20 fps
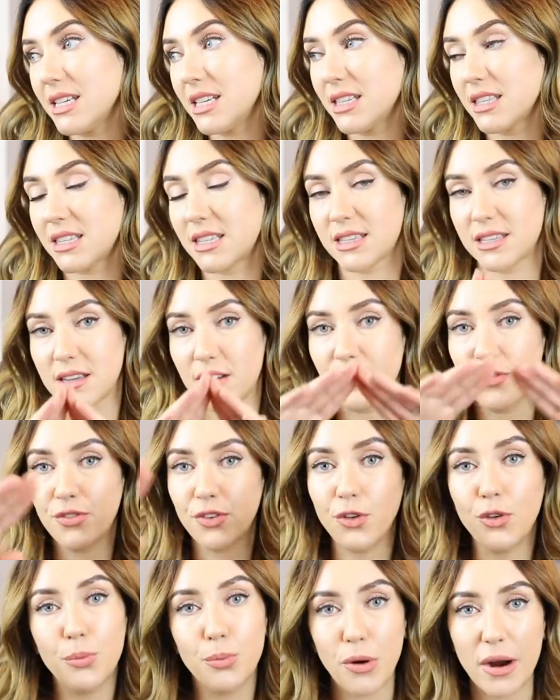It's a
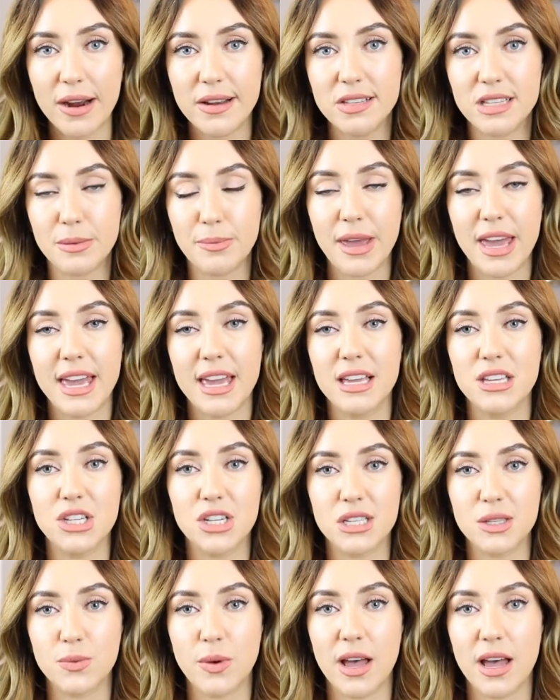full browser page
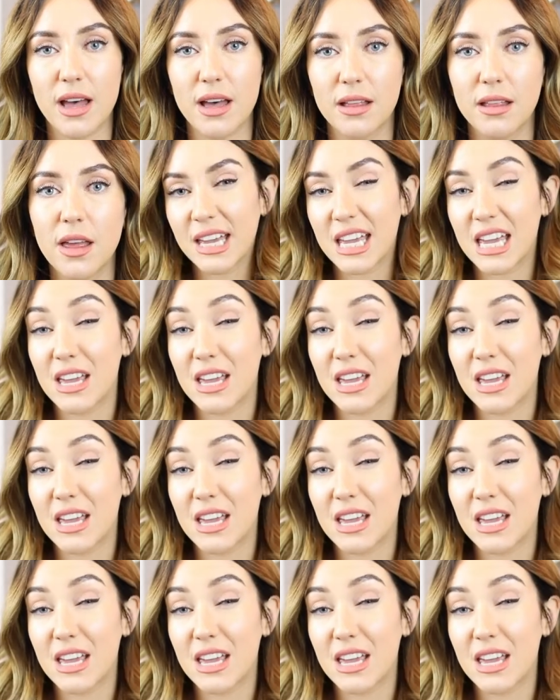as well.